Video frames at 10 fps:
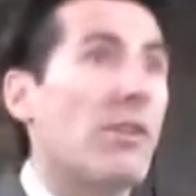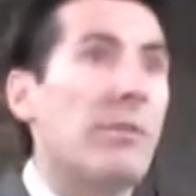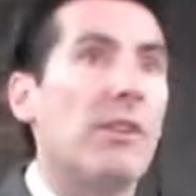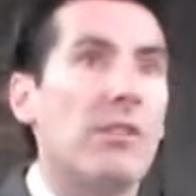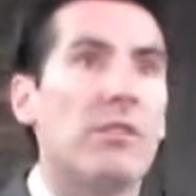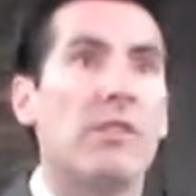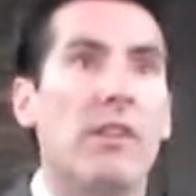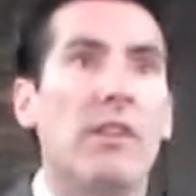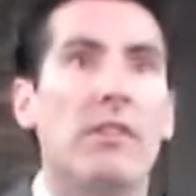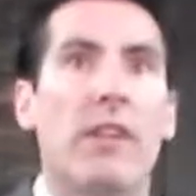and mirrors,
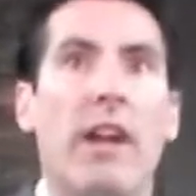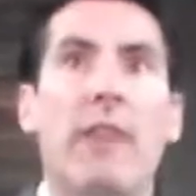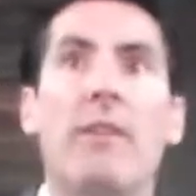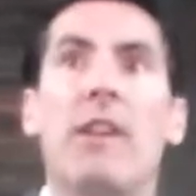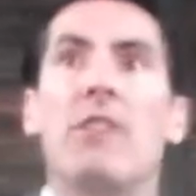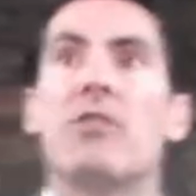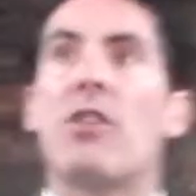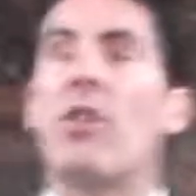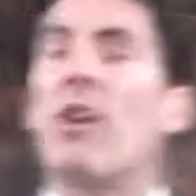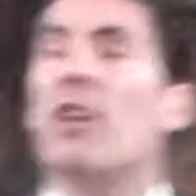right?
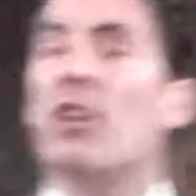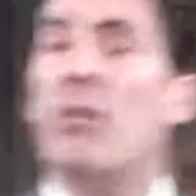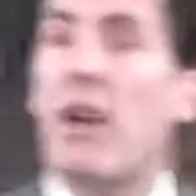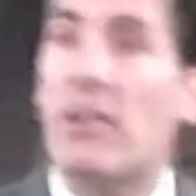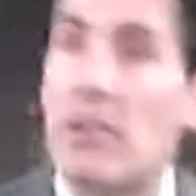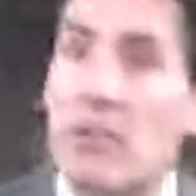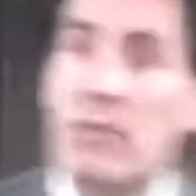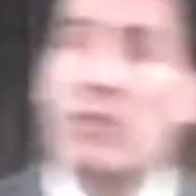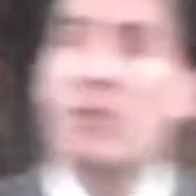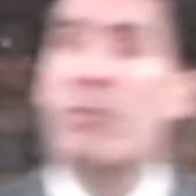So you want
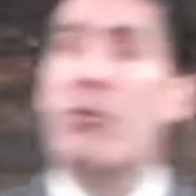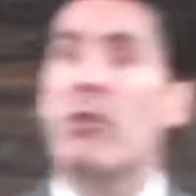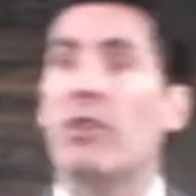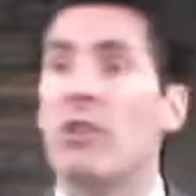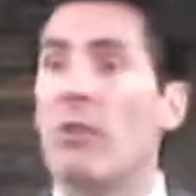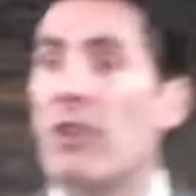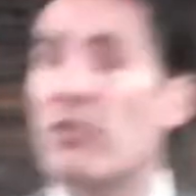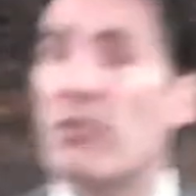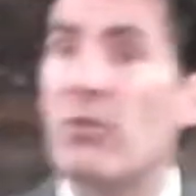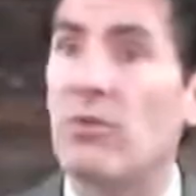support, you want
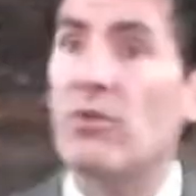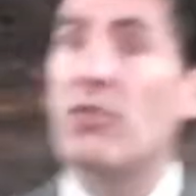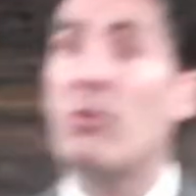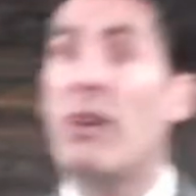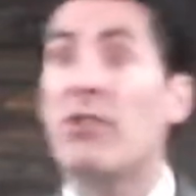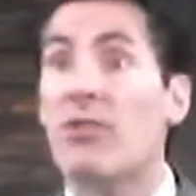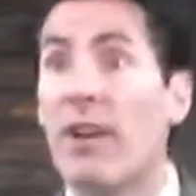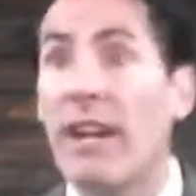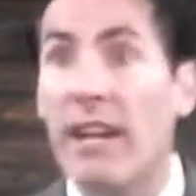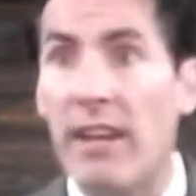tools, you want
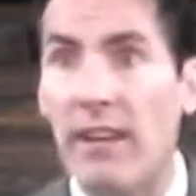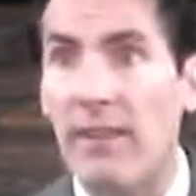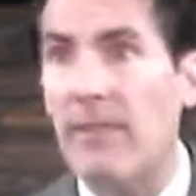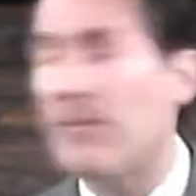training.